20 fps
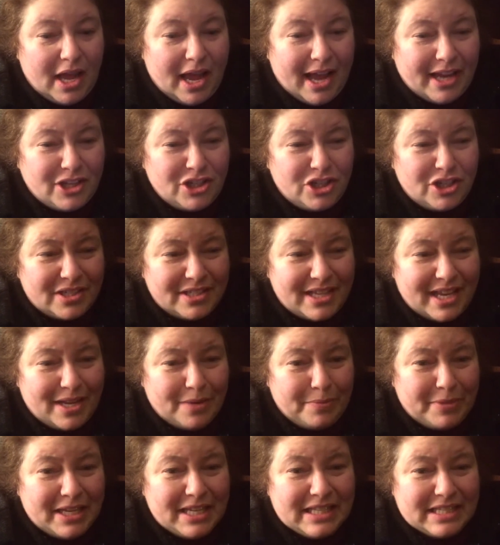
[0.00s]
I just
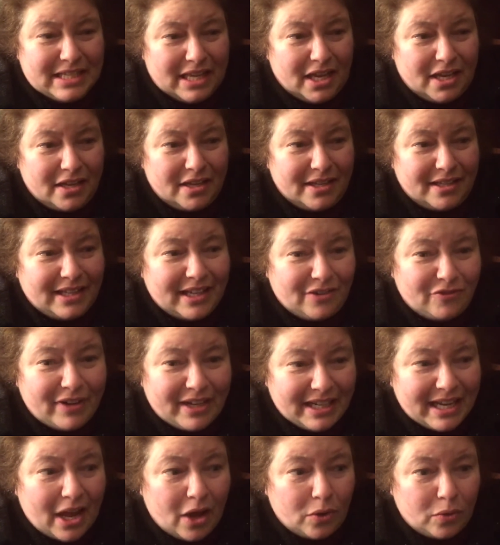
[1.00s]
ate pizza, like
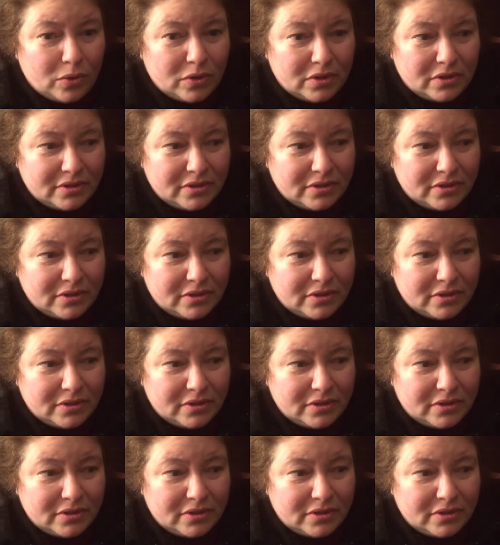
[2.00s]
right now.